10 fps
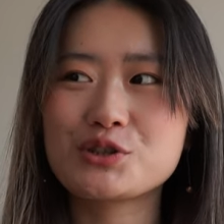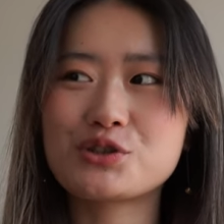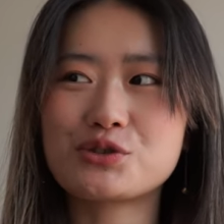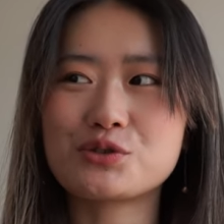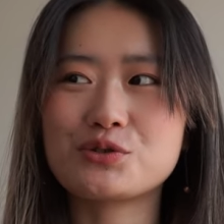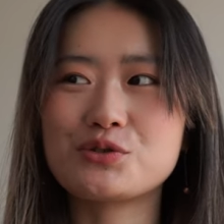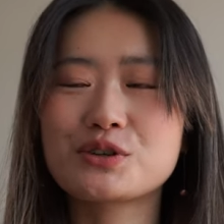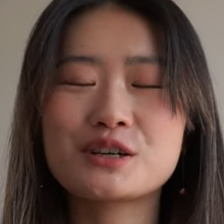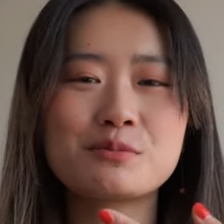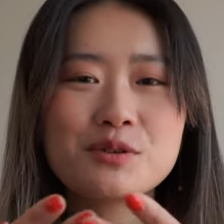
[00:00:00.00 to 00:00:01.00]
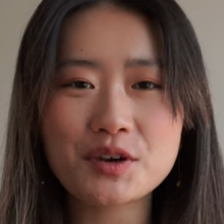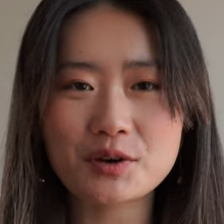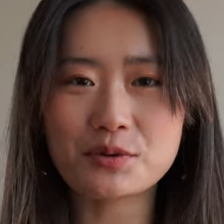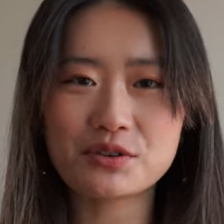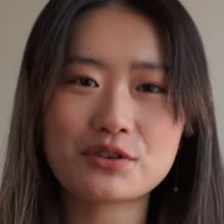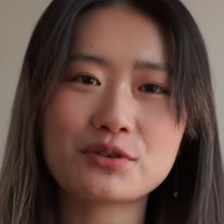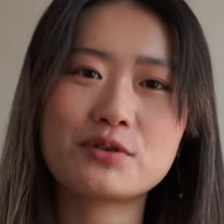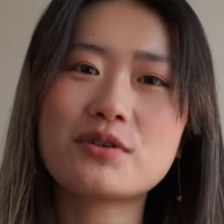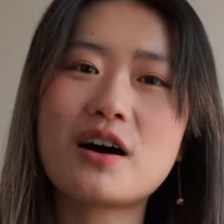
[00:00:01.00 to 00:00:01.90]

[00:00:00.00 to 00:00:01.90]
to communicate with you